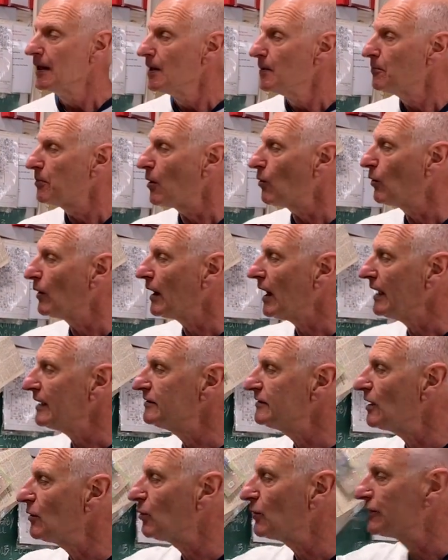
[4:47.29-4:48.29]
But what I
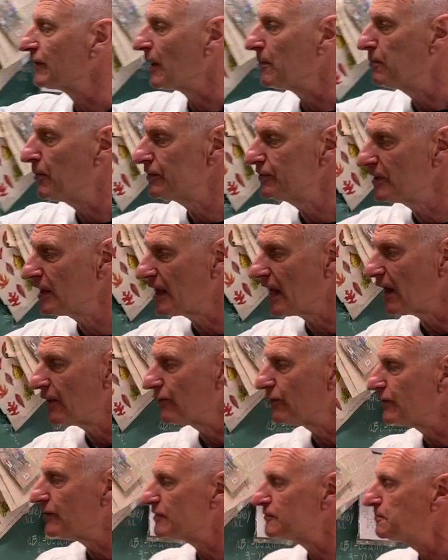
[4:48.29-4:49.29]
did was I put
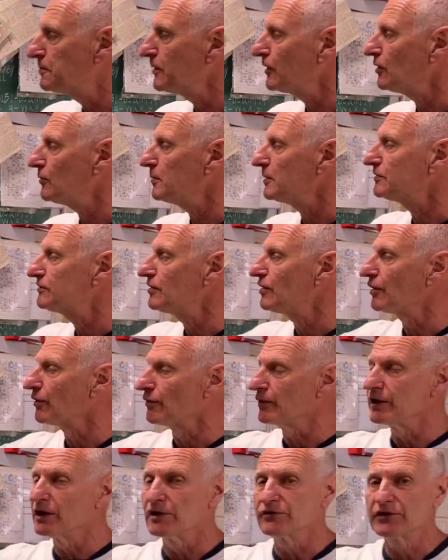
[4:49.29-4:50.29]
together this bill of
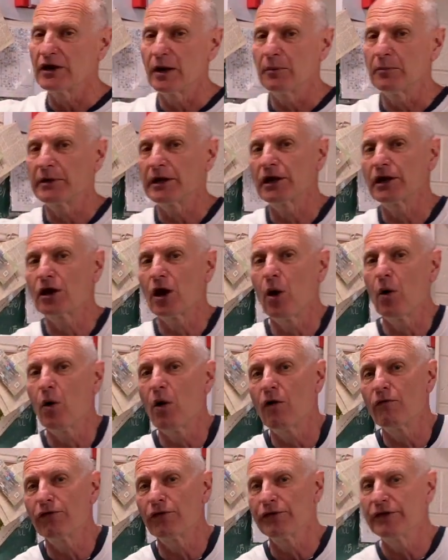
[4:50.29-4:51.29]
materials, and I'm gonna go
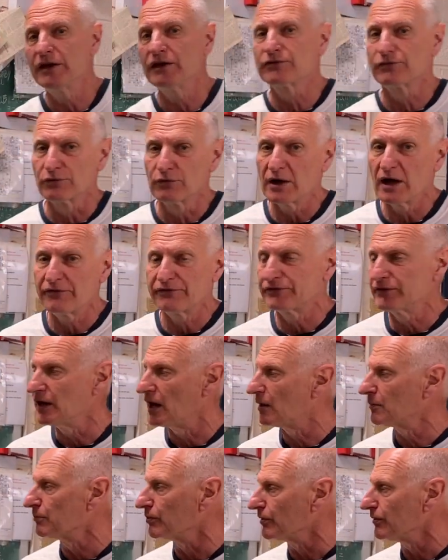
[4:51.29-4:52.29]
over these rough
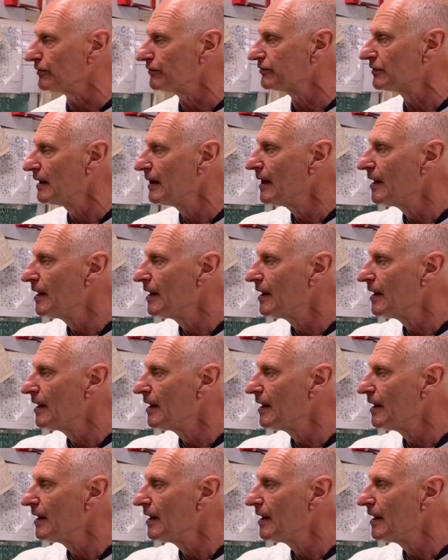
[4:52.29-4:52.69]
numbers.